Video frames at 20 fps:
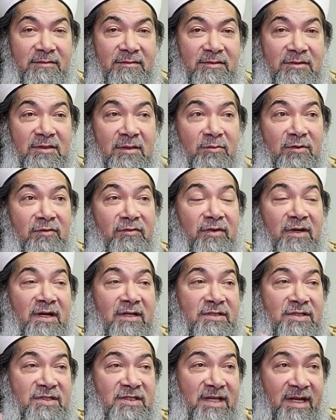some of
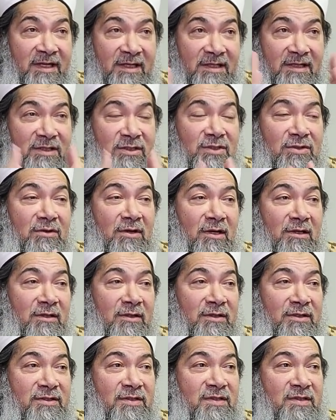our saintly
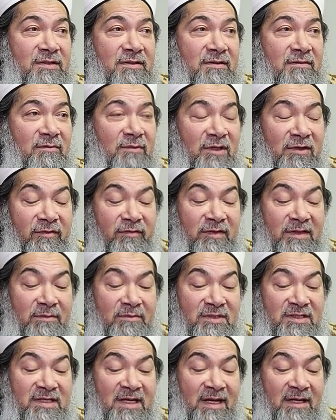scholars, one of
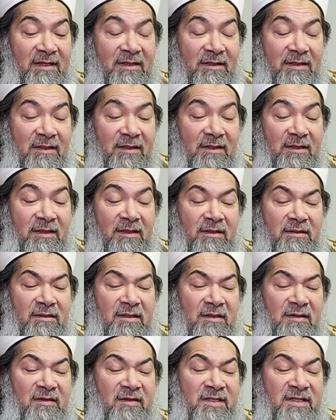them said
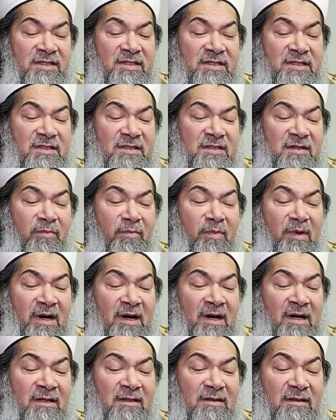that this is the
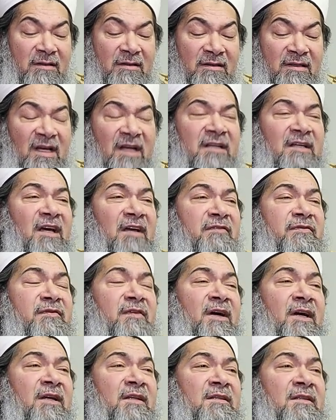part that I
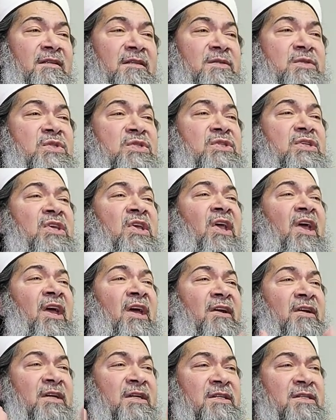find the
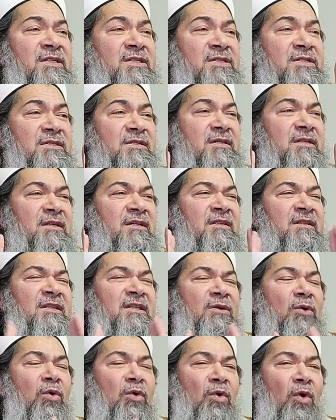scariest in
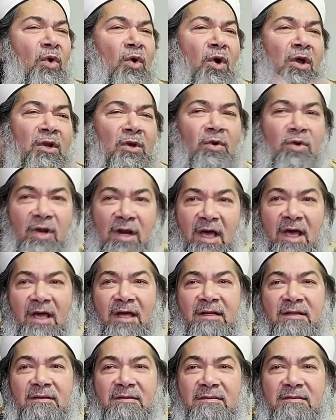the whole
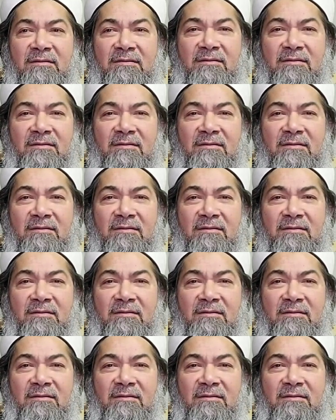Qur'an,